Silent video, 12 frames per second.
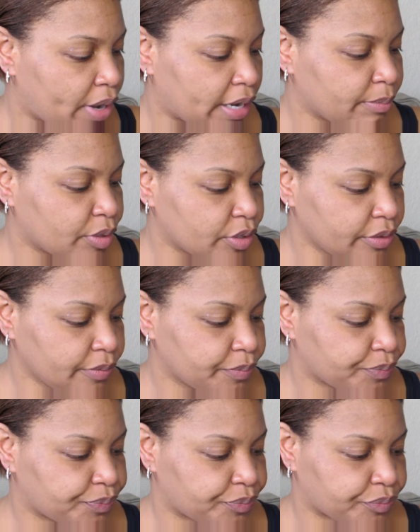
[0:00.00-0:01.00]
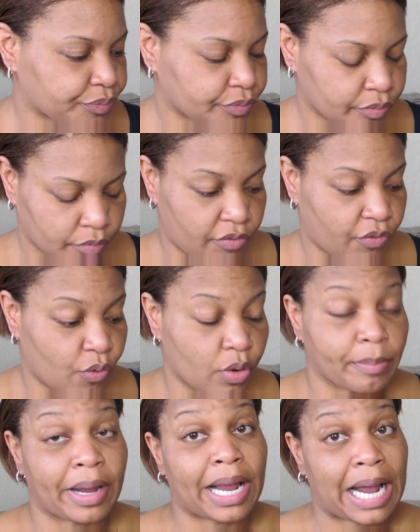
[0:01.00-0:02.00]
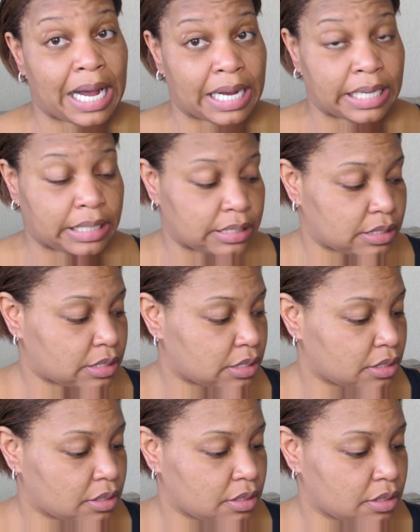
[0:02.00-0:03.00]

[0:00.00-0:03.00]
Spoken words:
primer for my eyes.